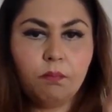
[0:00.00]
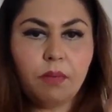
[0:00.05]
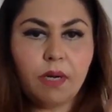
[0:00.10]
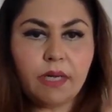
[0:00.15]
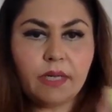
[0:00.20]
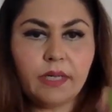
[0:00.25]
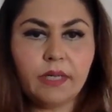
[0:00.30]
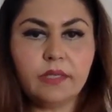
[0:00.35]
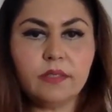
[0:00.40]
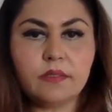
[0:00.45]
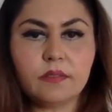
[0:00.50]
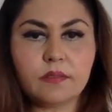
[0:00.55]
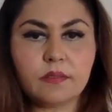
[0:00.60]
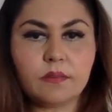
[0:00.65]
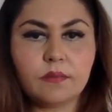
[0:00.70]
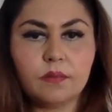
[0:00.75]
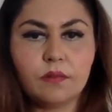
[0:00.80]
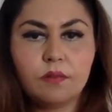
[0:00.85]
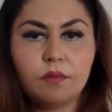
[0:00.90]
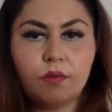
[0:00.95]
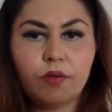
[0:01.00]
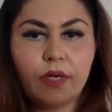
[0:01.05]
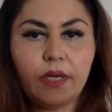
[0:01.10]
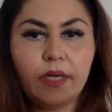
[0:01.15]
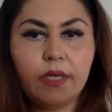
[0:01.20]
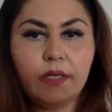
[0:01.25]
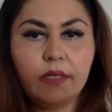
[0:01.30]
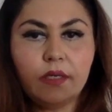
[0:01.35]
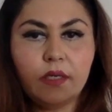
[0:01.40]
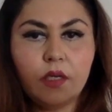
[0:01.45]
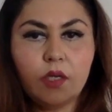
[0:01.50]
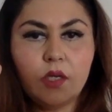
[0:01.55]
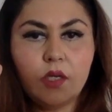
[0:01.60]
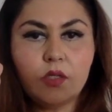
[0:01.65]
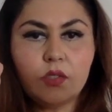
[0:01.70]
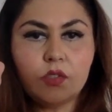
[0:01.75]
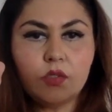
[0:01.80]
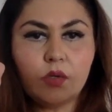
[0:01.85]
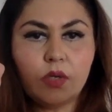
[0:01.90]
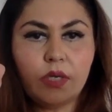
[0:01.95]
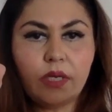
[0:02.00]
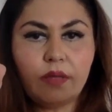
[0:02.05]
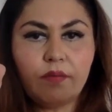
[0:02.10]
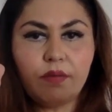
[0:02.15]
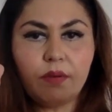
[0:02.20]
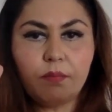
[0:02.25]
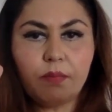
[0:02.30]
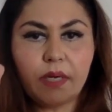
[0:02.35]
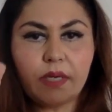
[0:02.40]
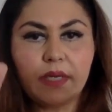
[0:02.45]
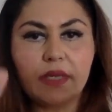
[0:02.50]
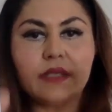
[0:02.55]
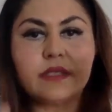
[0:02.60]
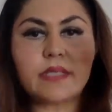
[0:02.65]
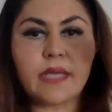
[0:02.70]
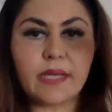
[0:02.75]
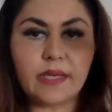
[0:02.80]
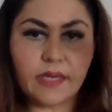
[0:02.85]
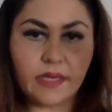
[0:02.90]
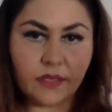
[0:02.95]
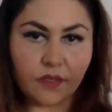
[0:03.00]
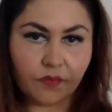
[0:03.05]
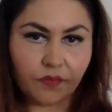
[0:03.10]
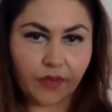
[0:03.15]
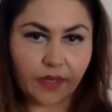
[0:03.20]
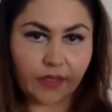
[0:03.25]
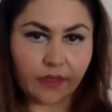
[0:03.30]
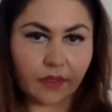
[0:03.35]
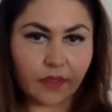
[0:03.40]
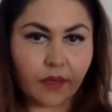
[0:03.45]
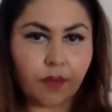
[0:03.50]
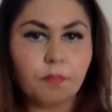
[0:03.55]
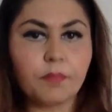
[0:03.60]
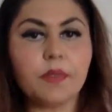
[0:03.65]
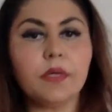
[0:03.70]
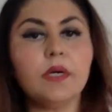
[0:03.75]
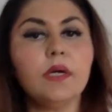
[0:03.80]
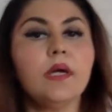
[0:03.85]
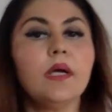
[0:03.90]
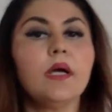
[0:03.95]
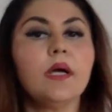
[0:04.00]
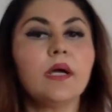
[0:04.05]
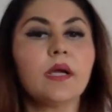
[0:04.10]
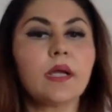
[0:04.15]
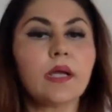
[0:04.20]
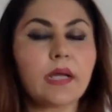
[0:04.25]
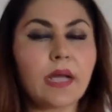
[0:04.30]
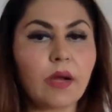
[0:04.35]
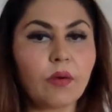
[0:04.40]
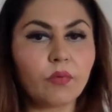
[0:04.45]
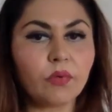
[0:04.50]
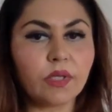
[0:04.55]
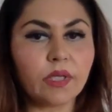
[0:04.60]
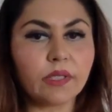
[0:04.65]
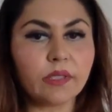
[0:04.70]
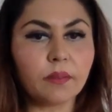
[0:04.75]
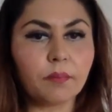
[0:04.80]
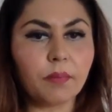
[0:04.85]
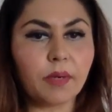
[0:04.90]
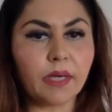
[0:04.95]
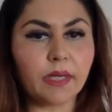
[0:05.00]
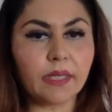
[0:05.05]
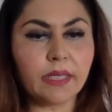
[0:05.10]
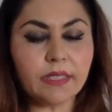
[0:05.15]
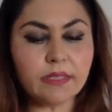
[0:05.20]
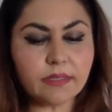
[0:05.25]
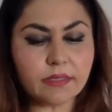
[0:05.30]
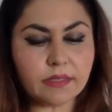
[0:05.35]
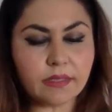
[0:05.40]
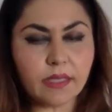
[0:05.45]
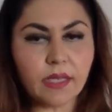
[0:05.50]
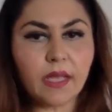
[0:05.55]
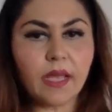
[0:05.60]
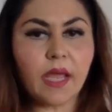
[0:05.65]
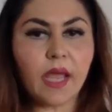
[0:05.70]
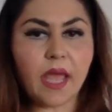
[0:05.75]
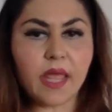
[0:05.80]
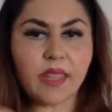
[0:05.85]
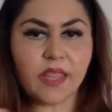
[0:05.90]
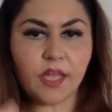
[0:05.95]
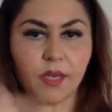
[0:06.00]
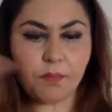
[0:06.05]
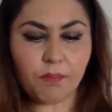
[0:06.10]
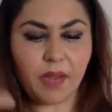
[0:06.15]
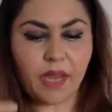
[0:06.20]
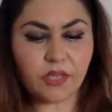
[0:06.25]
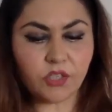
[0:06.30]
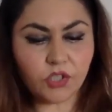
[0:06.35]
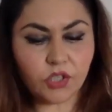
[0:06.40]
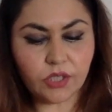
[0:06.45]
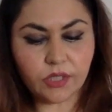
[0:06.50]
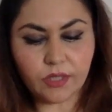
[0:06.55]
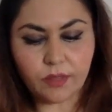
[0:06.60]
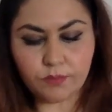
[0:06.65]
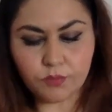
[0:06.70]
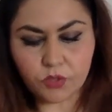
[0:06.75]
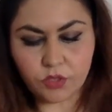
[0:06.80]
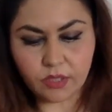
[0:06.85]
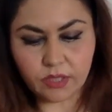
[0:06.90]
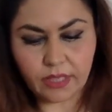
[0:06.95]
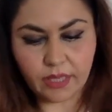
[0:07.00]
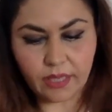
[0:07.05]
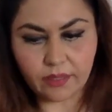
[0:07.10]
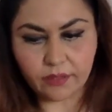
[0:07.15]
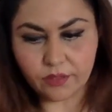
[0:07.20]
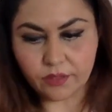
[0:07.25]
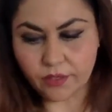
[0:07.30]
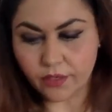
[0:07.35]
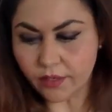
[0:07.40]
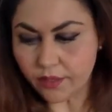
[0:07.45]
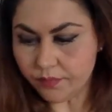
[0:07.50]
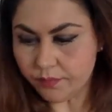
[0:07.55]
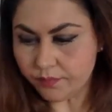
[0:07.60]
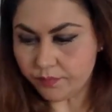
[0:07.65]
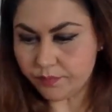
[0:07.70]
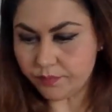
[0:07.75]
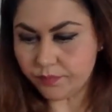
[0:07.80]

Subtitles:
buckets, right? So 11 buckets, identifying the number, counting the buckets, and then matching them together.